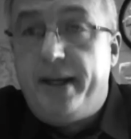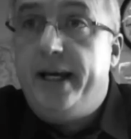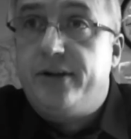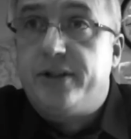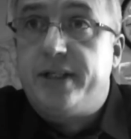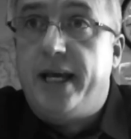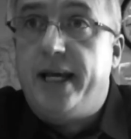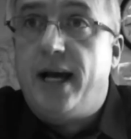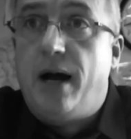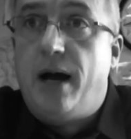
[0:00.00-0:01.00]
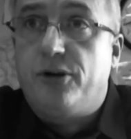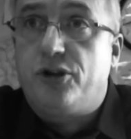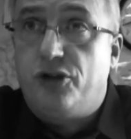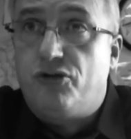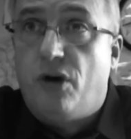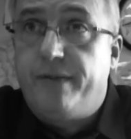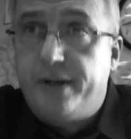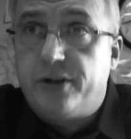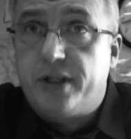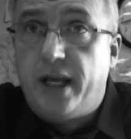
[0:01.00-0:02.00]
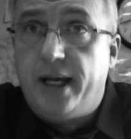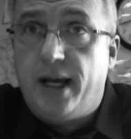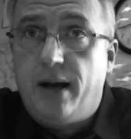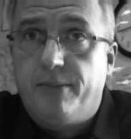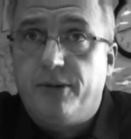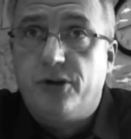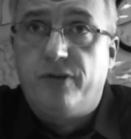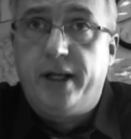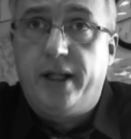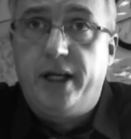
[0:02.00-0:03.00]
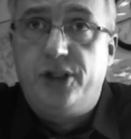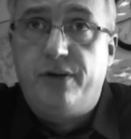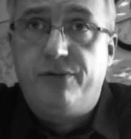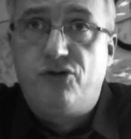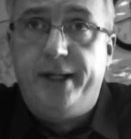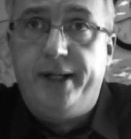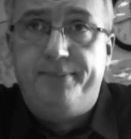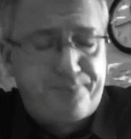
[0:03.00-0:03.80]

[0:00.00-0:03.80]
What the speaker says: interstate commerce, control of interstate commerce, regulation of trade,